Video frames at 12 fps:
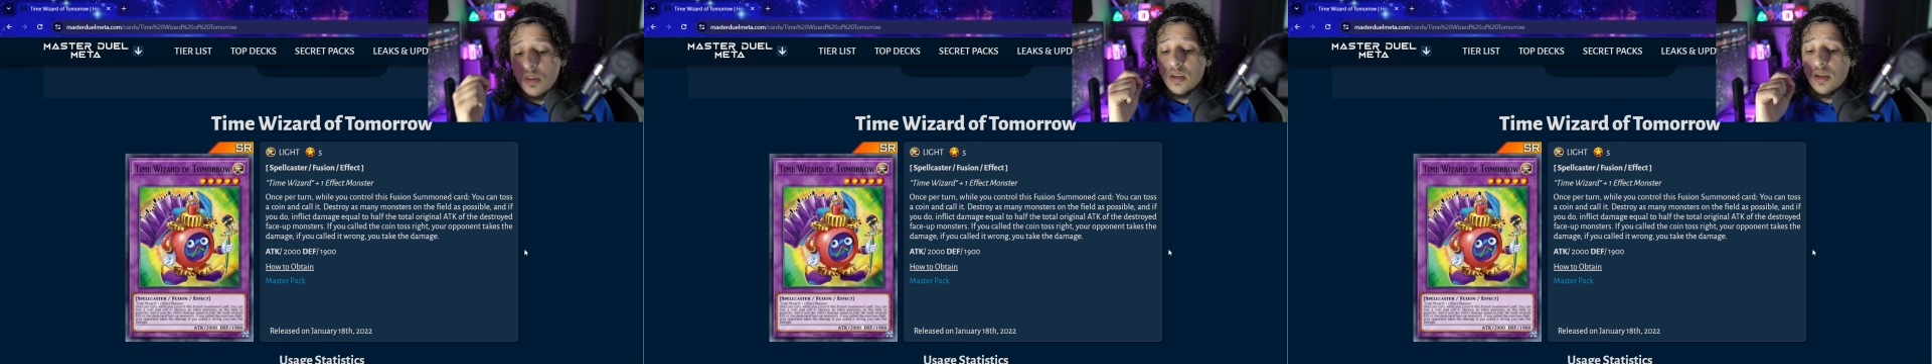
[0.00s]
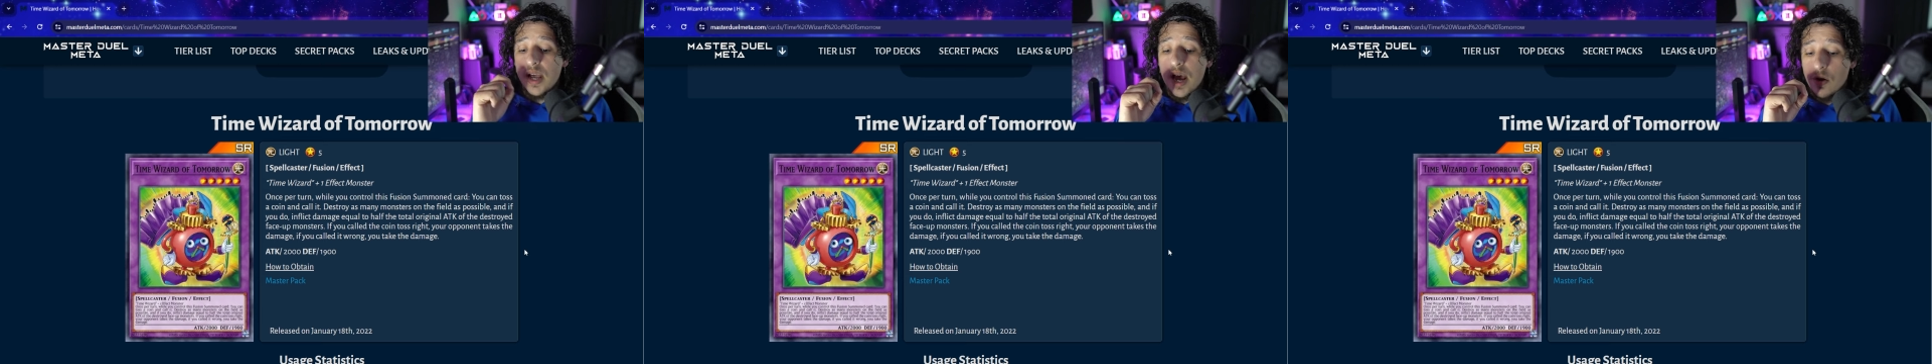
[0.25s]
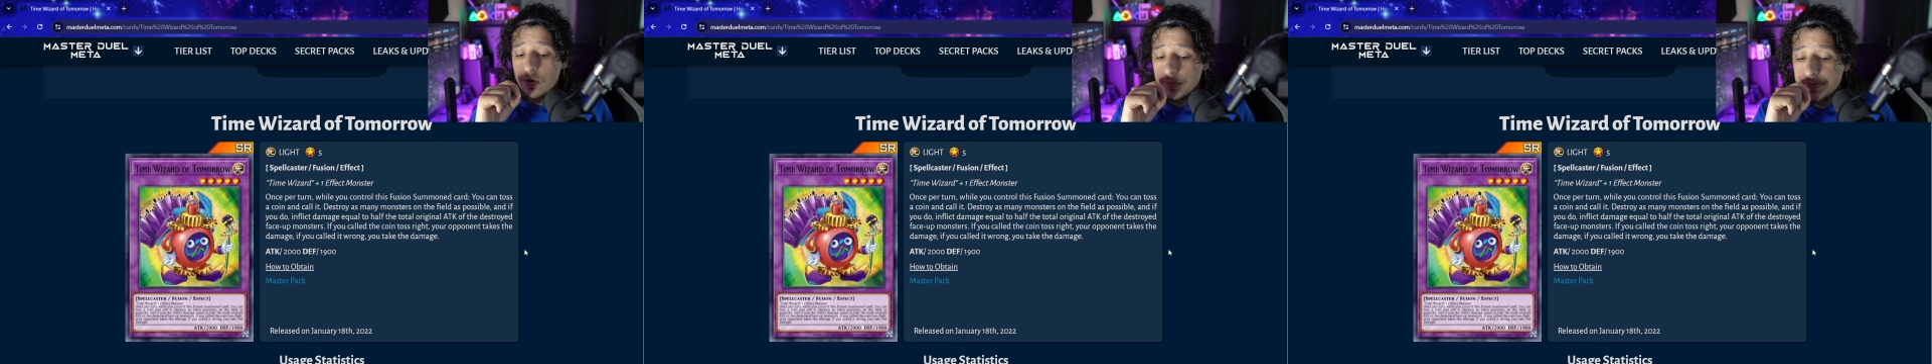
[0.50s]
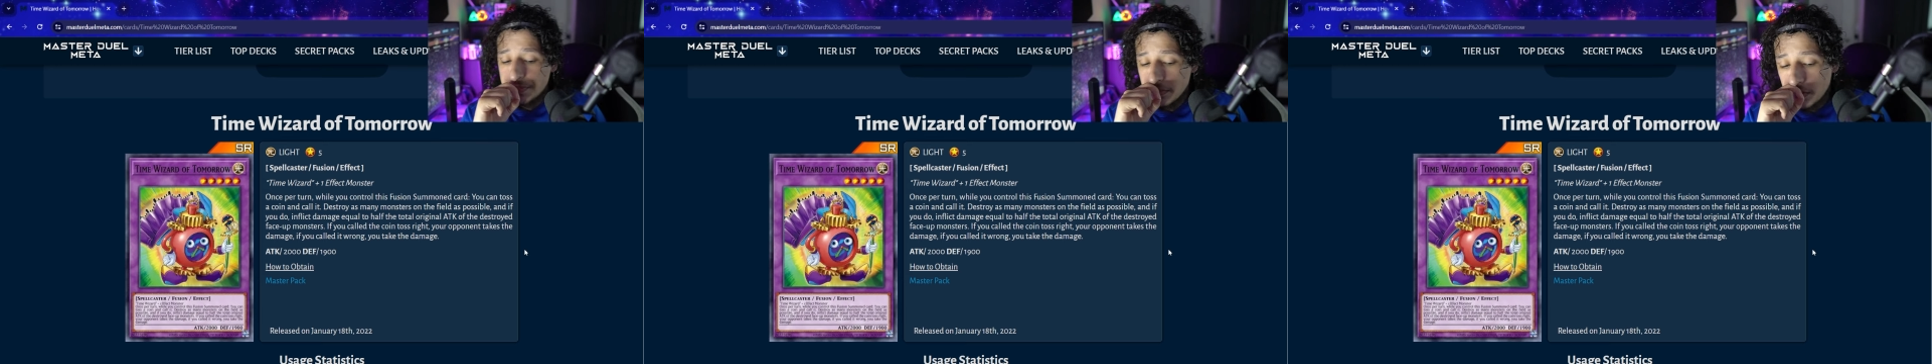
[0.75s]
now
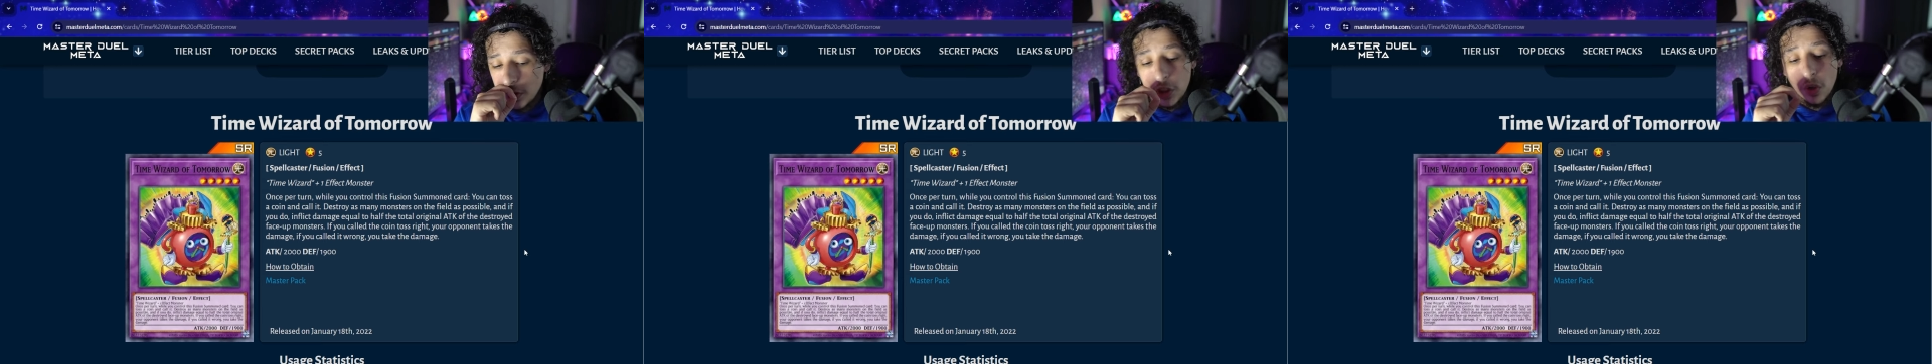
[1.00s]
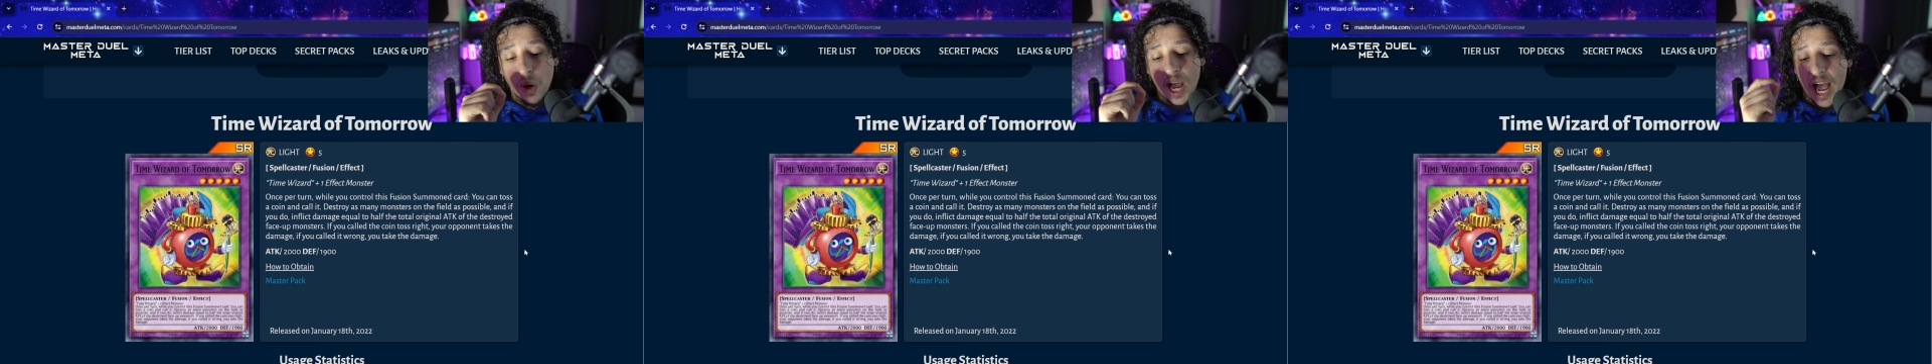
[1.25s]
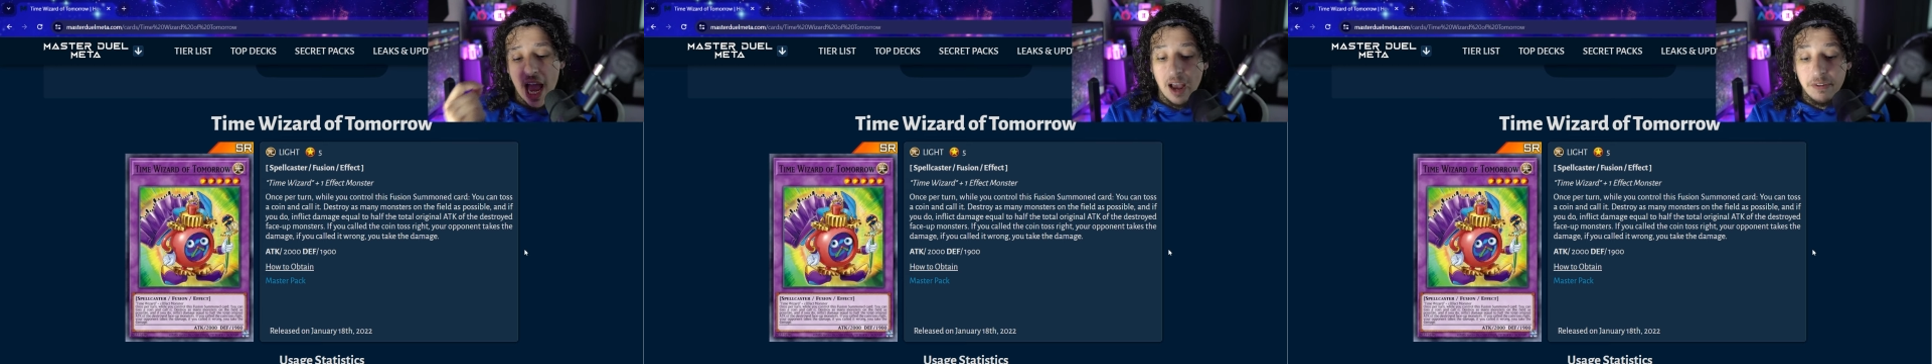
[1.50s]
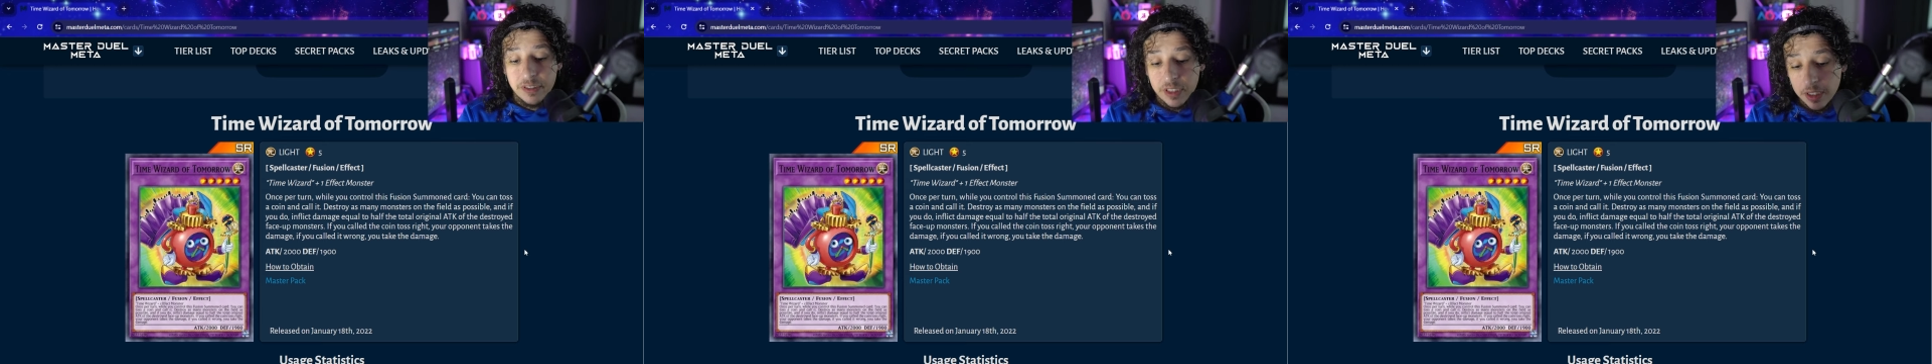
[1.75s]
you don't
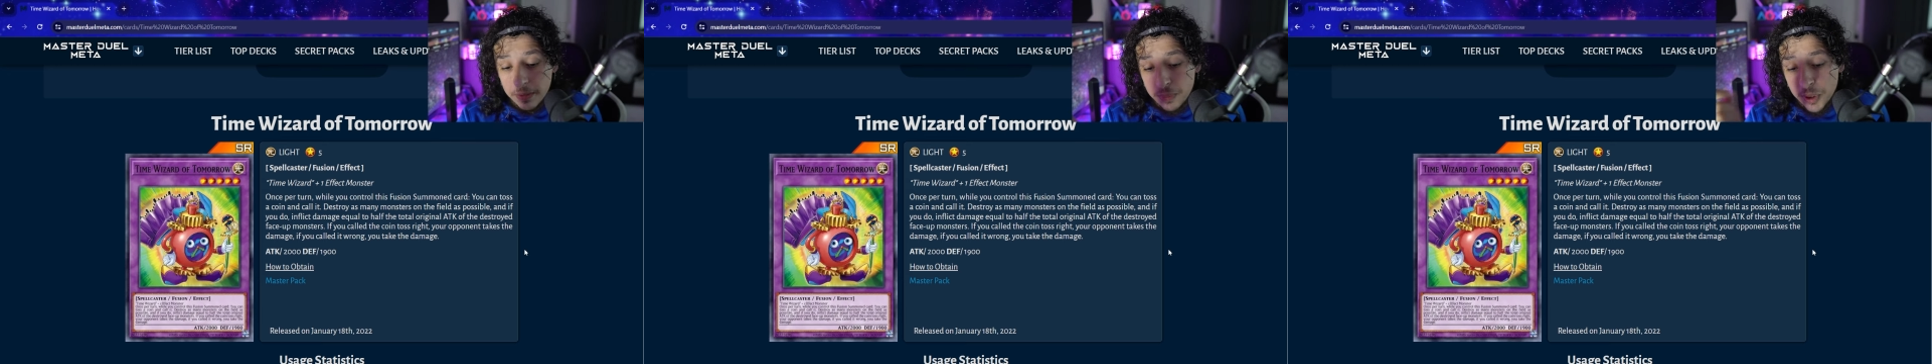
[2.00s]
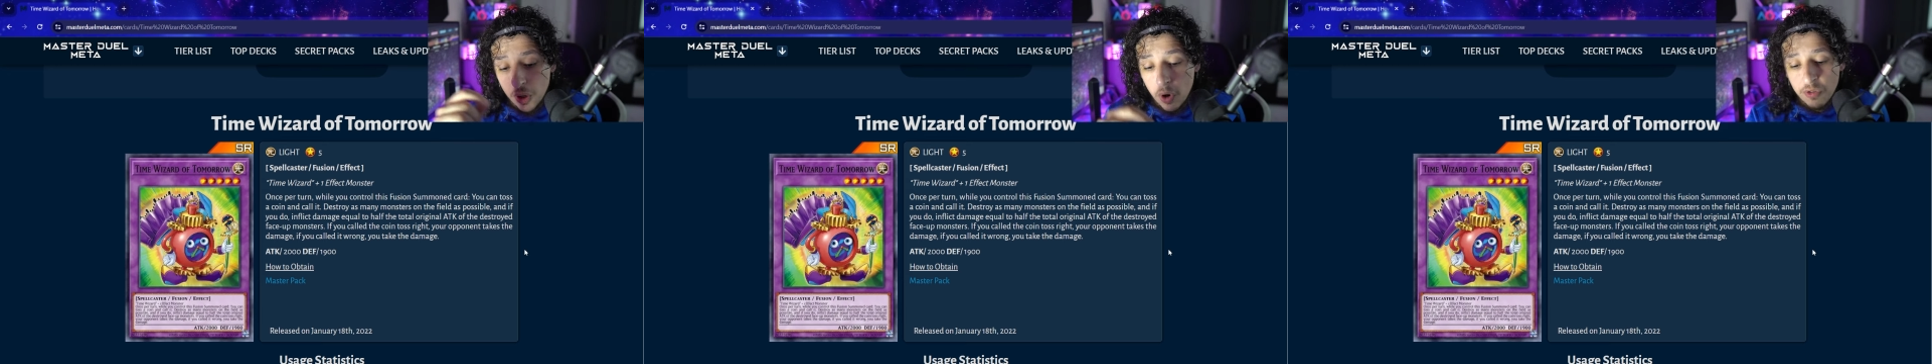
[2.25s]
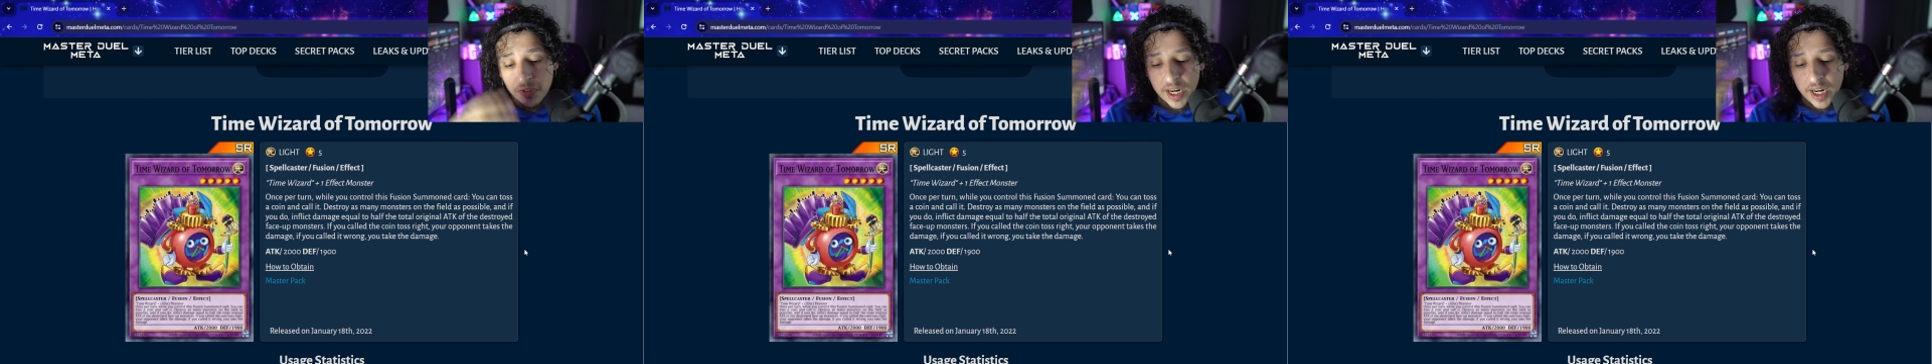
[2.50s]
have to put over